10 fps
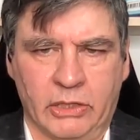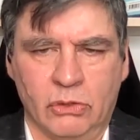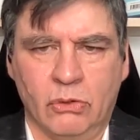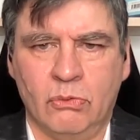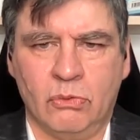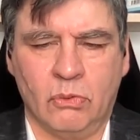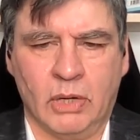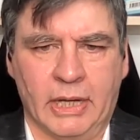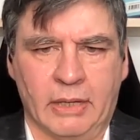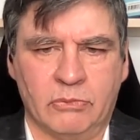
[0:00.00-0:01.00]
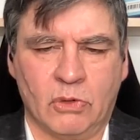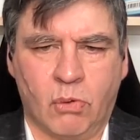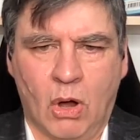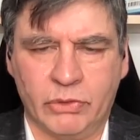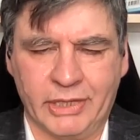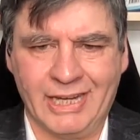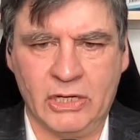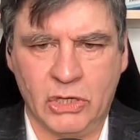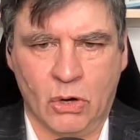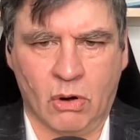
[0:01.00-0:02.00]
you quote
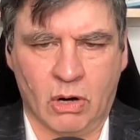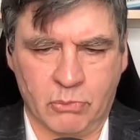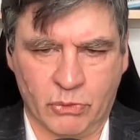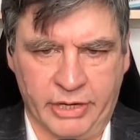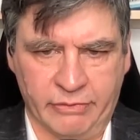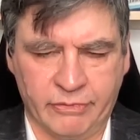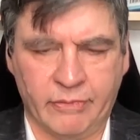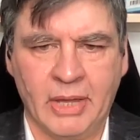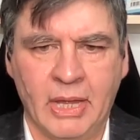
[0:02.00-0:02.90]
in your brief,